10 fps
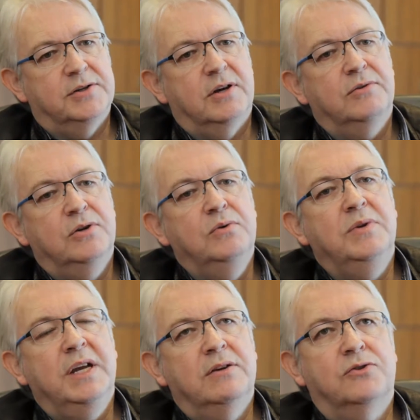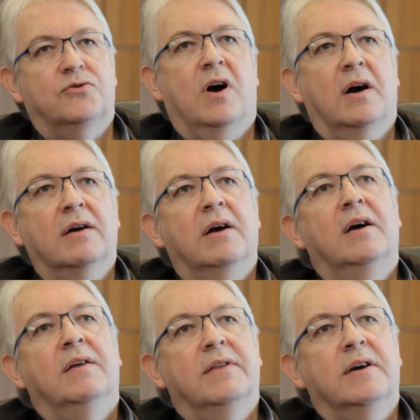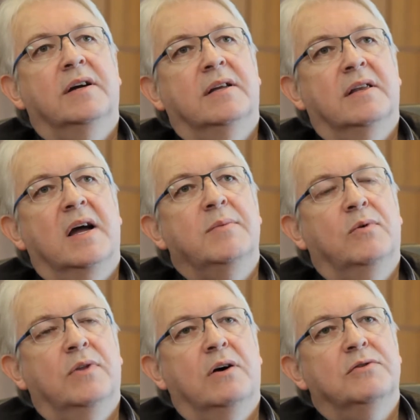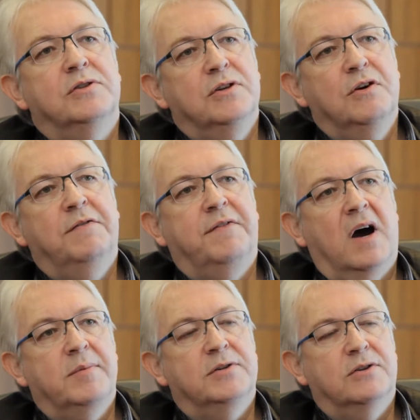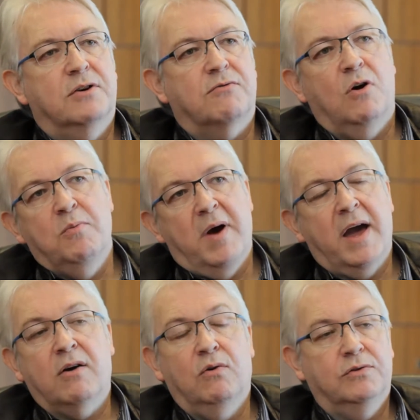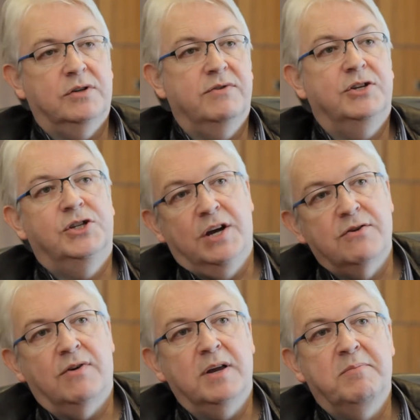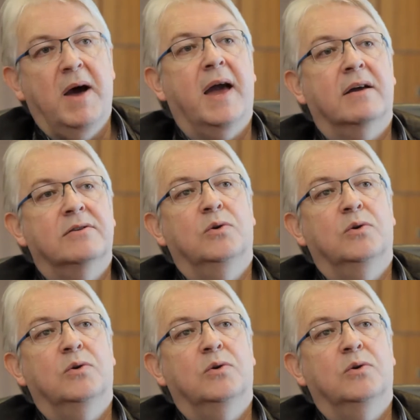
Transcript: So you need a drug that can enable those nerve fibers to grow back or to regenerate back